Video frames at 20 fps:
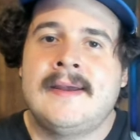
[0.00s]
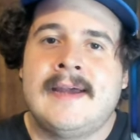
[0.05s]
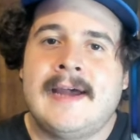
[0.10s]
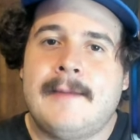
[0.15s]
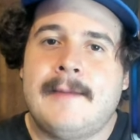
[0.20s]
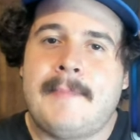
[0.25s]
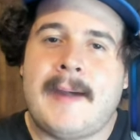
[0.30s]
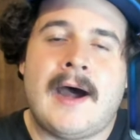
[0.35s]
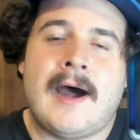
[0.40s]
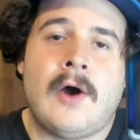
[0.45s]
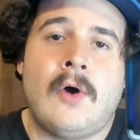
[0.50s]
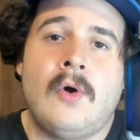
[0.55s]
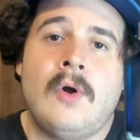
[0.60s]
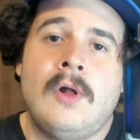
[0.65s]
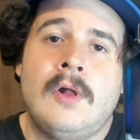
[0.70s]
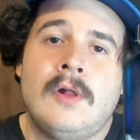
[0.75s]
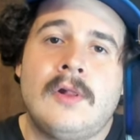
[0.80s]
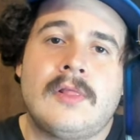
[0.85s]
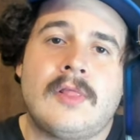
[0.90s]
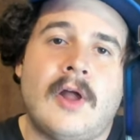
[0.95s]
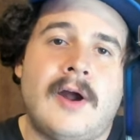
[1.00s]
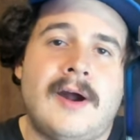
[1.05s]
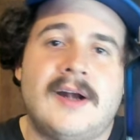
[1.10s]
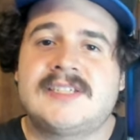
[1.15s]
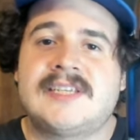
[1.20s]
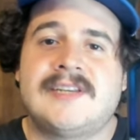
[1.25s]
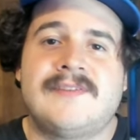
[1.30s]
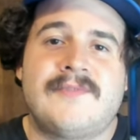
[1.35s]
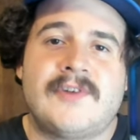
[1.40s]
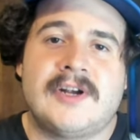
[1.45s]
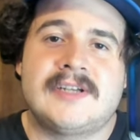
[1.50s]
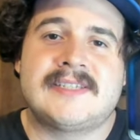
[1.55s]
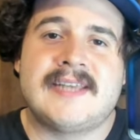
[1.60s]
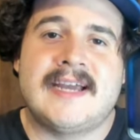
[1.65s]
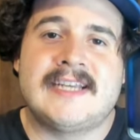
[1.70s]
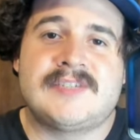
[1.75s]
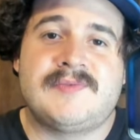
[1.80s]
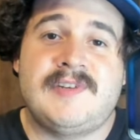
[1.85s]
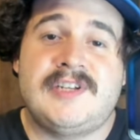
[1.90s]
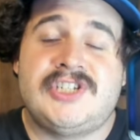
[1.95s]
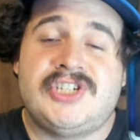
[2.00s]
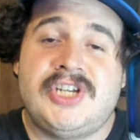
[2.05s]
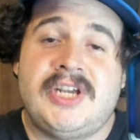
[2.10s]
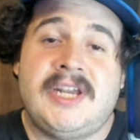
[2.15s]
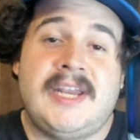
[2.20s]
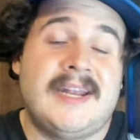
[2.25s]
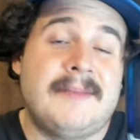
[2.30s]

about Larson versus SVG,